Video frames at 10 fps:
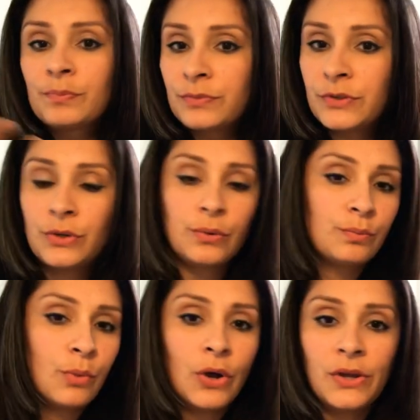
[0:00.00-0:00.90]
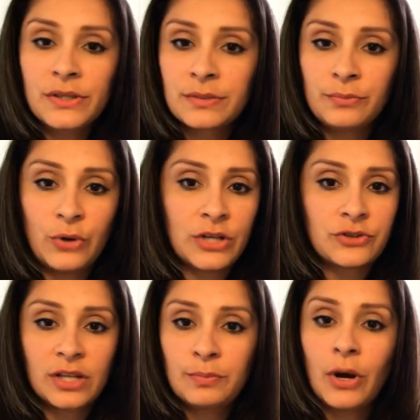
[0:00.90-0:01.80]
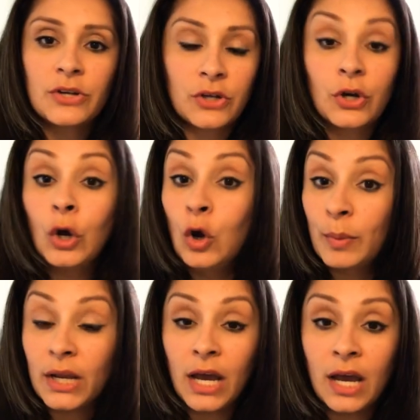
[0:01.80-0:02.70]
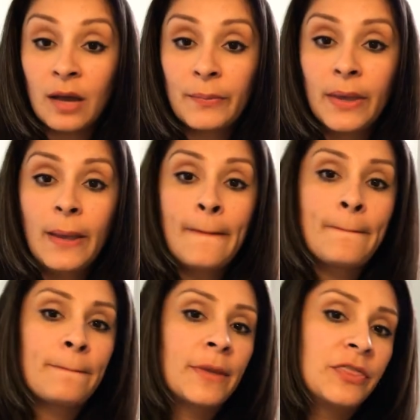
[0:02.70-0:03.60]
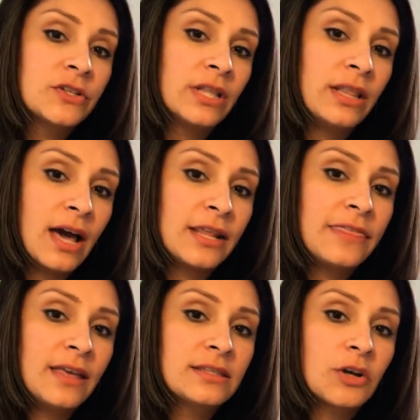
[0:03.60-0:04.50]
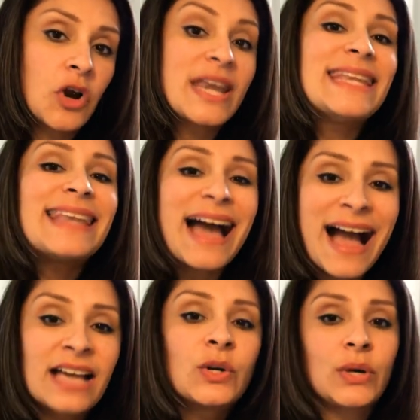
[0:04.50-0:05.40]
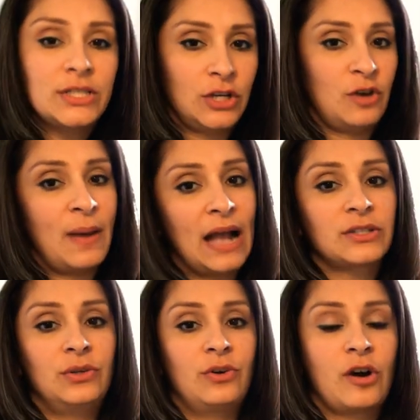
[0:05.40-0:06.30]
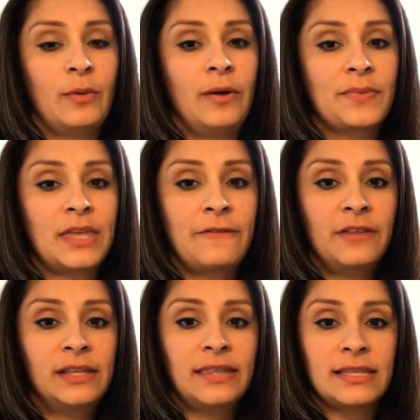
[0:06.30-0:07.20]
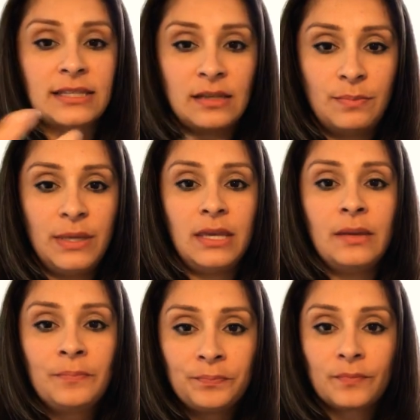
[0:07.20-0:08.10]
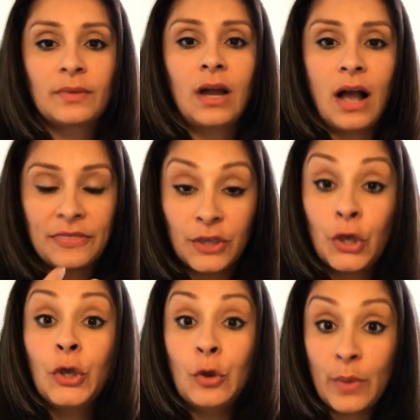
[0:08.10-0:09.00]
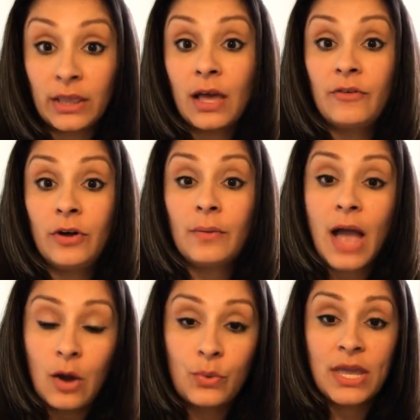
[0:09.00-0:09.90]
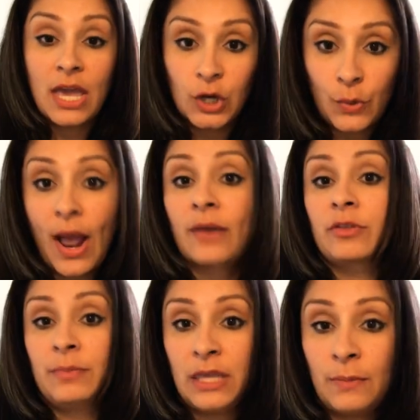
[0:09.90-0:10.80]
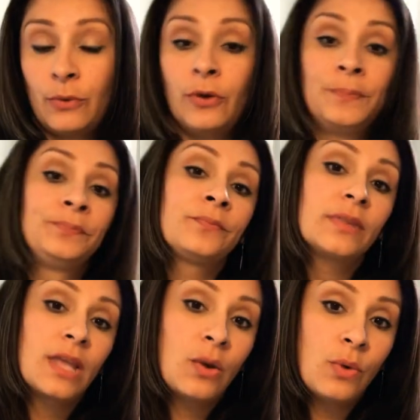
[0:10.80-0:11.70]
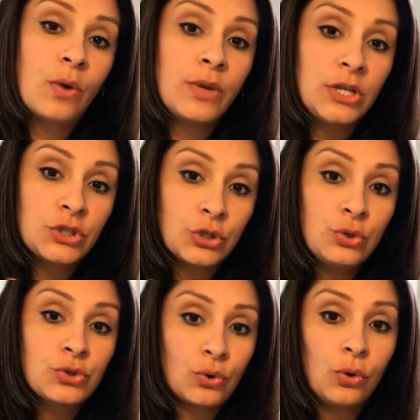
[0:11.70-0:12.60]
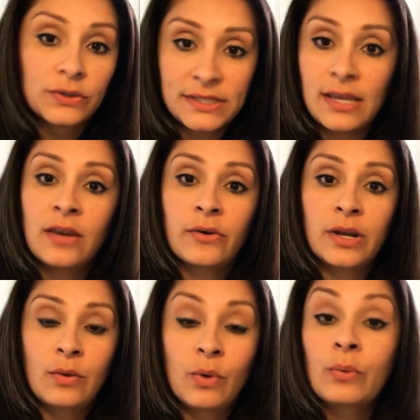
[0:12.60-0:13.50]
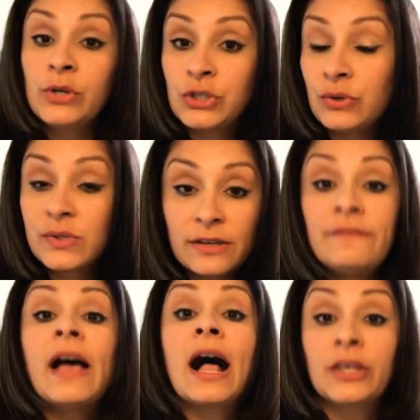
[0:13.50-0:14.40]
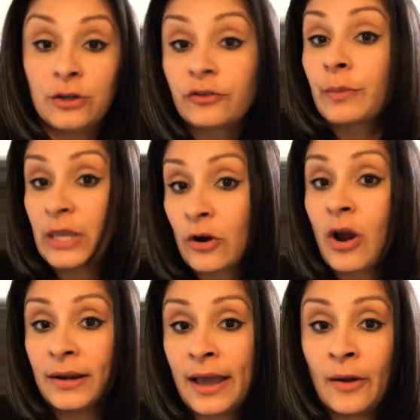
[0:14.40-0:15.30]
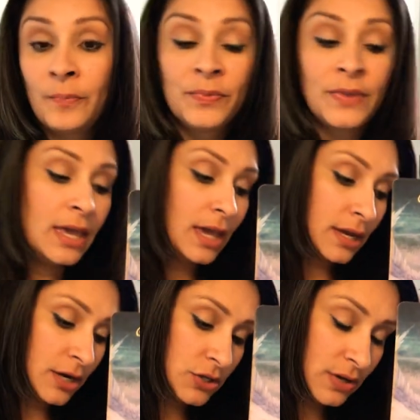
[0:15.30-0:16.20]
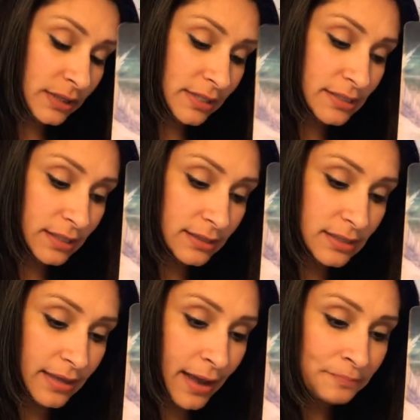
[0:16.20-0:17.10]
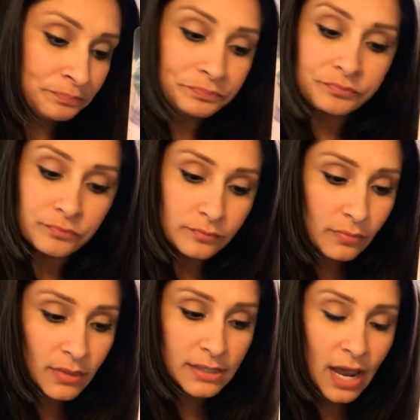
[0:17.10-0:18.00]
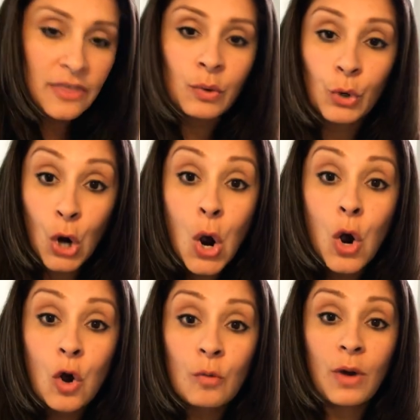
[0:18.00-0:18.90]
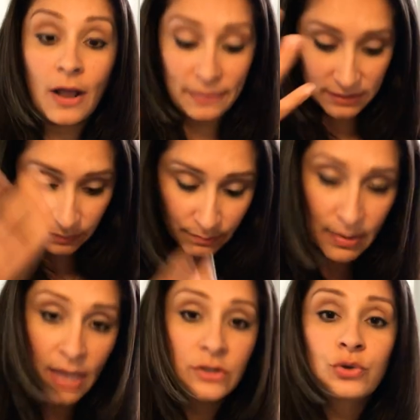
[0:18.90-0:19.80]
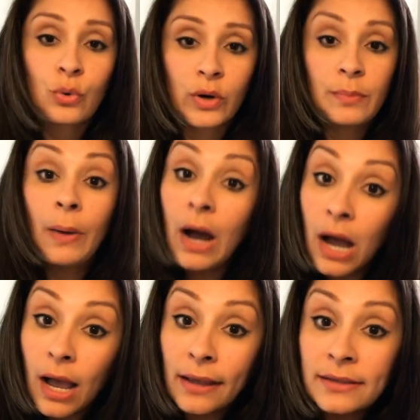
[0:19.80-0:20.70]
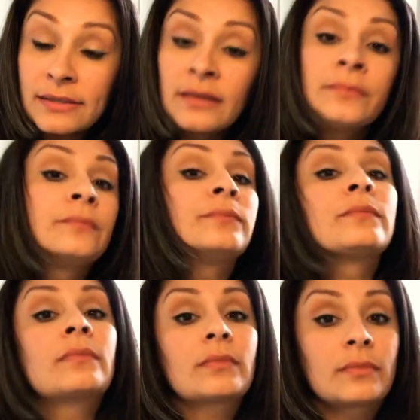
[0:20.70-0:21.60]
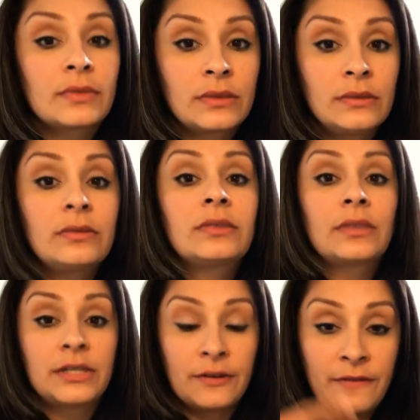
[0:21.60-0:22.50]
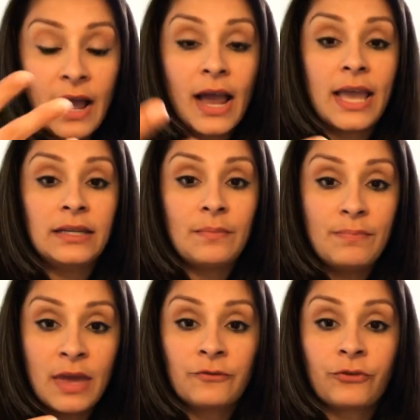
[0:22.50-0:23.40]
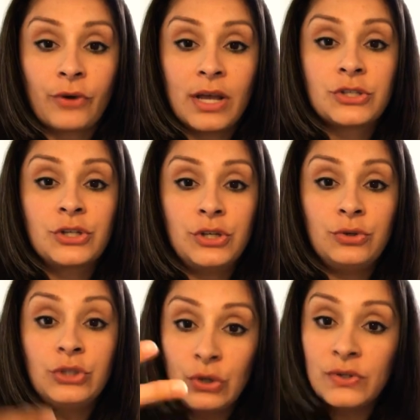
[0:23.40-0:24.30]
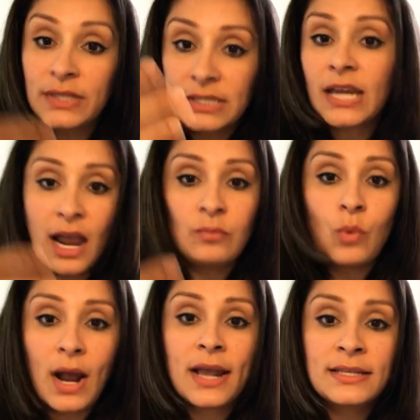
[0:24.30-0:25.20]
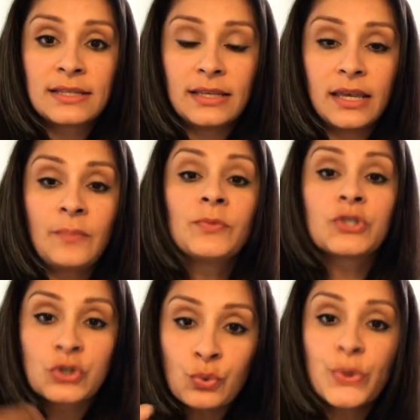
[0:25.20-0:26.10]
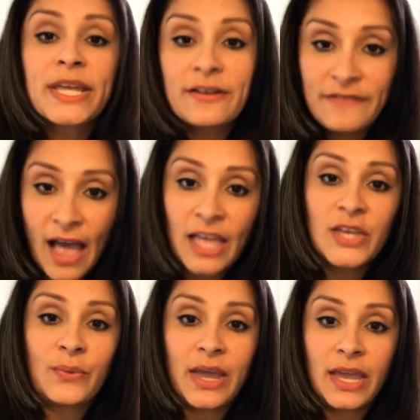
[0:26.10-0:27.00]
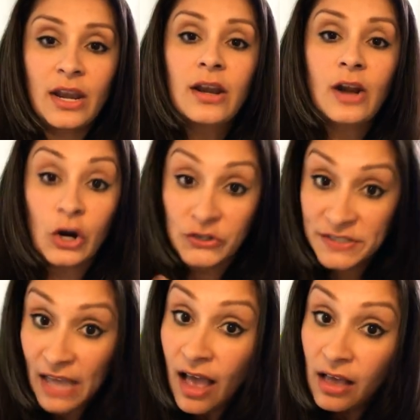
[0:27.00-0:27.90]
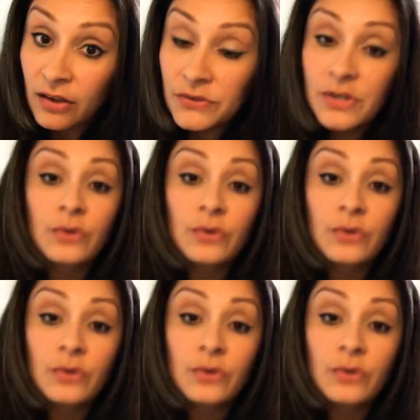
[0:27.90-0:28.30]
malls and restaurants, bars are going to open up. But there's a lot of things that are not going to go back to normal. And I feel like that's going to be at the human level, how we interact with people and what we choose to hold sacred and what we choose to value from here on out. And I do get the sense that now that we're home on this mandatory pause, the divine meant for us to use this time wisely to reevaluate ourselves,